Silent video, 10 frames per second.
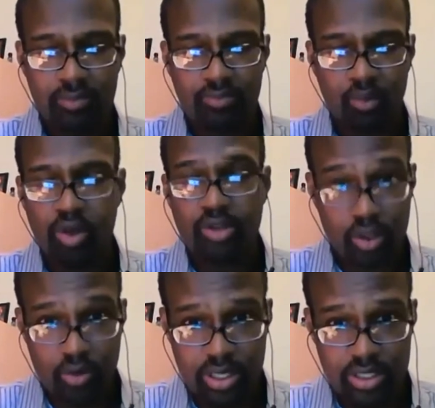what the
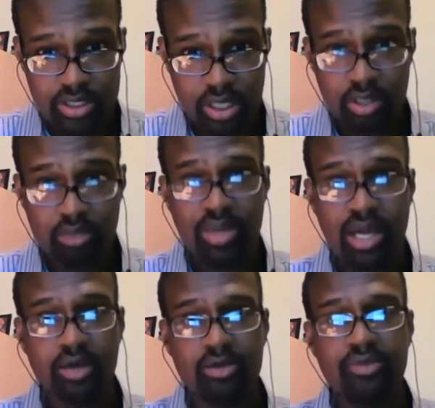credit is all
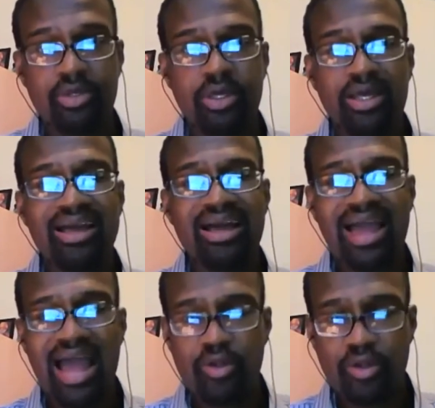about,
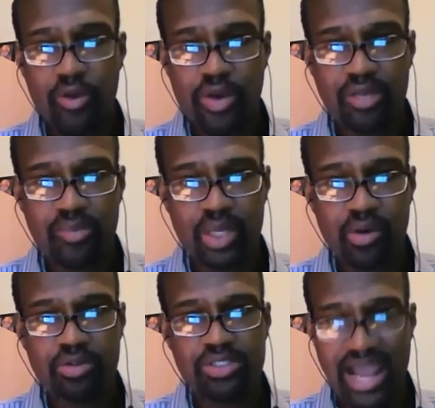how the credit
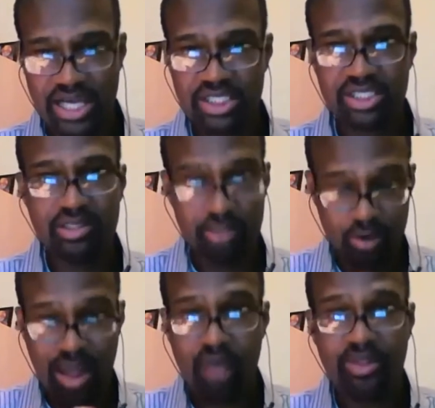bureaus actually,
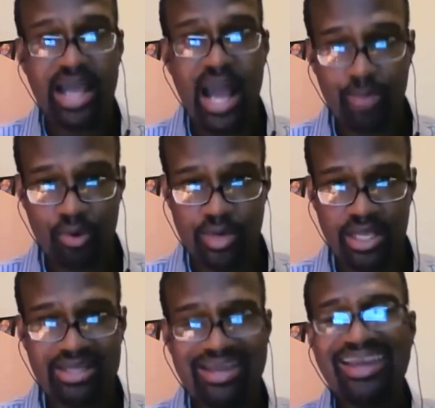how they
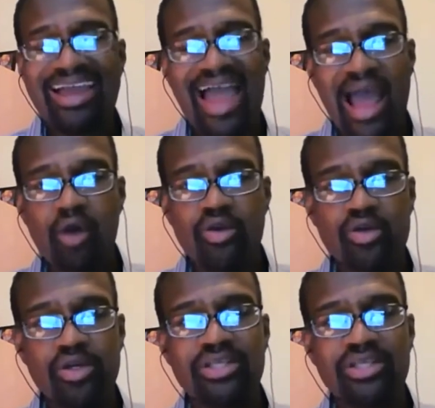operate, how you can